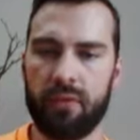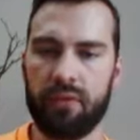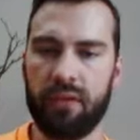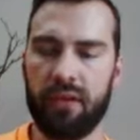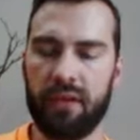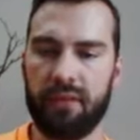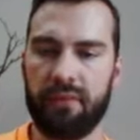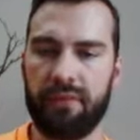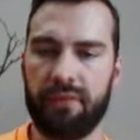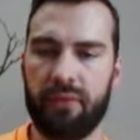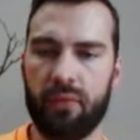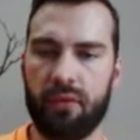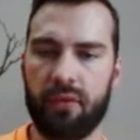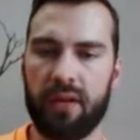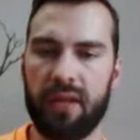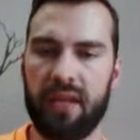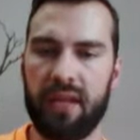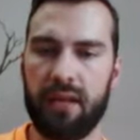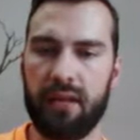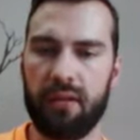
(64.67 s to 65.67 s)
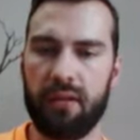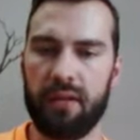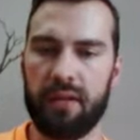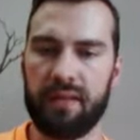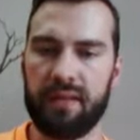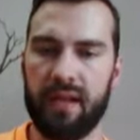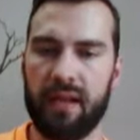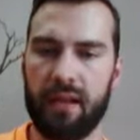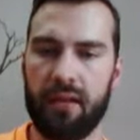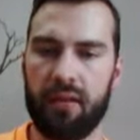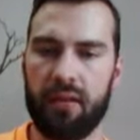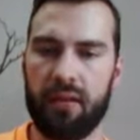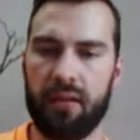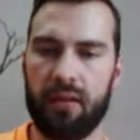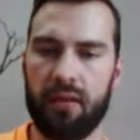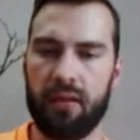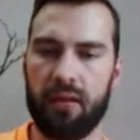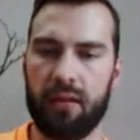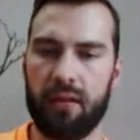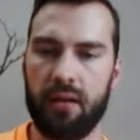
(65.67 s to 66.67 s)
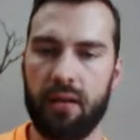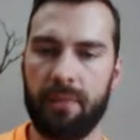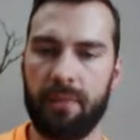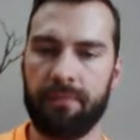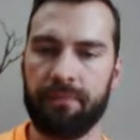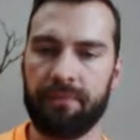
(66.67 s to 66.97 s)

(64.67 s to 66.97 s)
we're looking for here is that our